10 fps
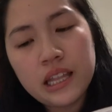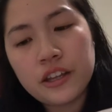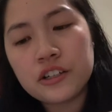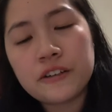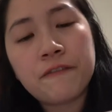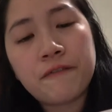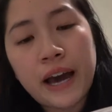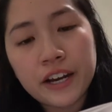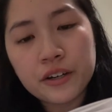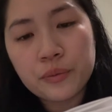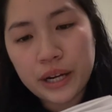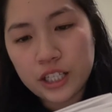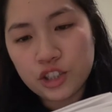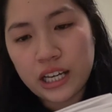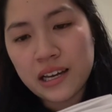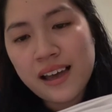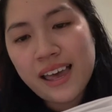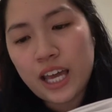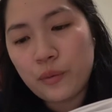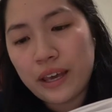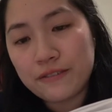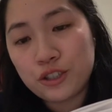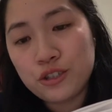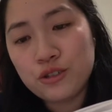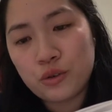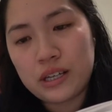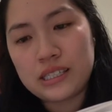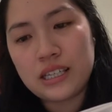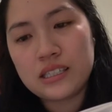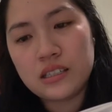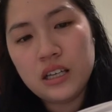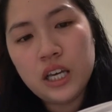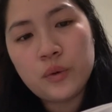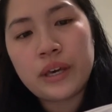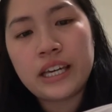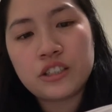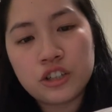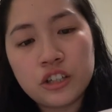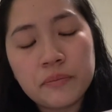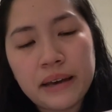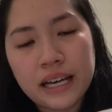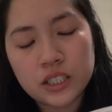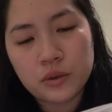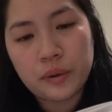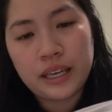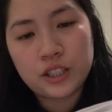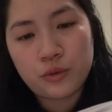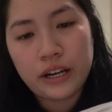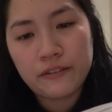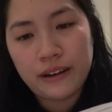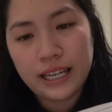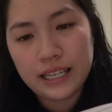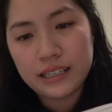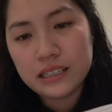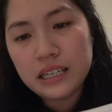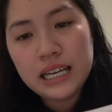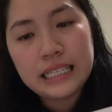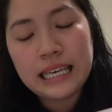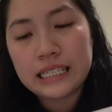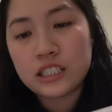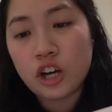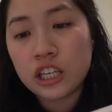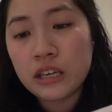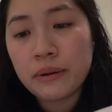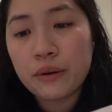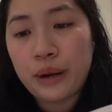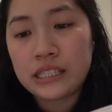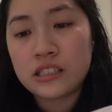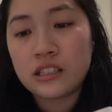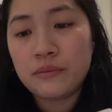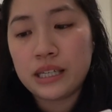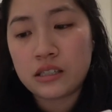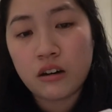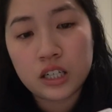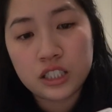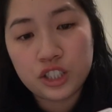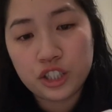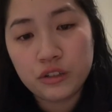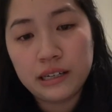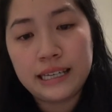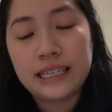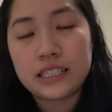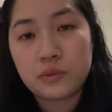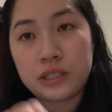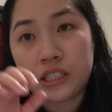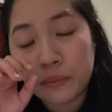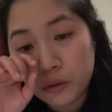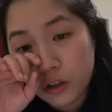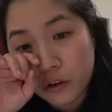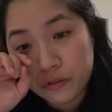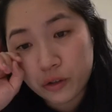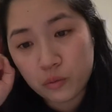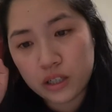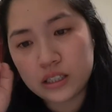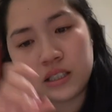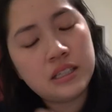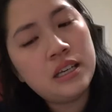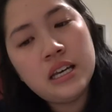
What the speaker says: There is a fire raging and we have two choices. We can turn our backs or we can try to fight it. Yes, talking about racism is hard to do, and yes, we stumble over the words.